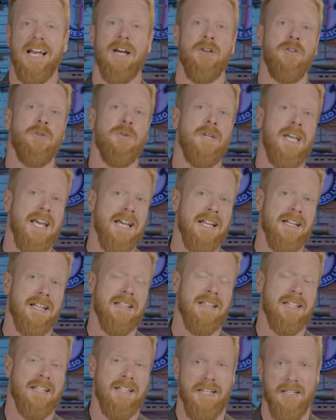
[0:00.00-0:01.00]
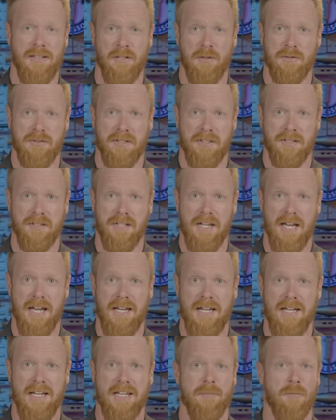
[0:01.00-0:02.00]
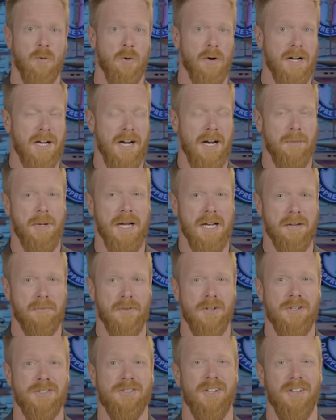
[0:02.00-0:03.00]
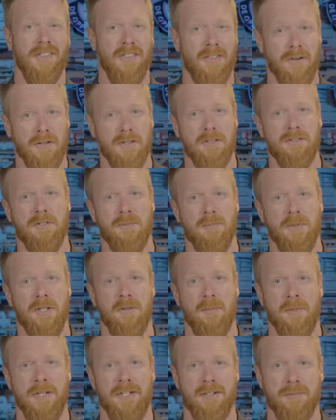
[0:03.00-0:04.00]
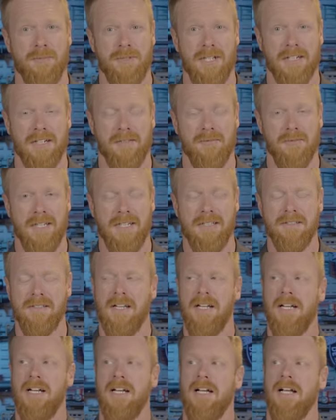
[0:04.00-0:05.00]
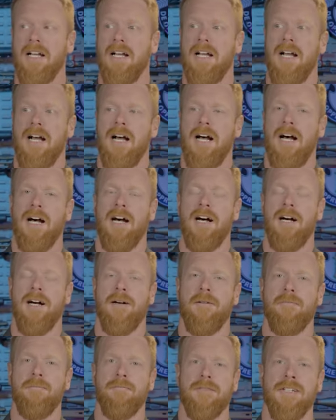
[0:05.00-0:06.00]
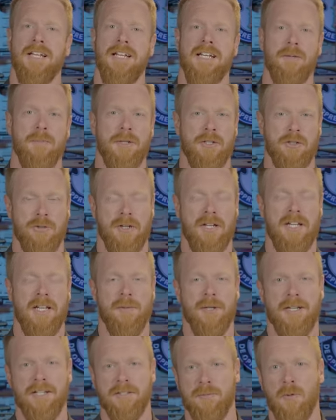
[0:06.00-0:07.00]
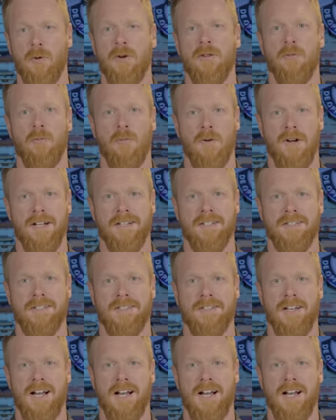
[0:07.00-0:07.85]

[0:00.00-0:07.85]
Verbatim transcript: Now you can get the Kilo 6K in a more compact version, a 32 millimeter objective lens. Um, it can be tricky because more than once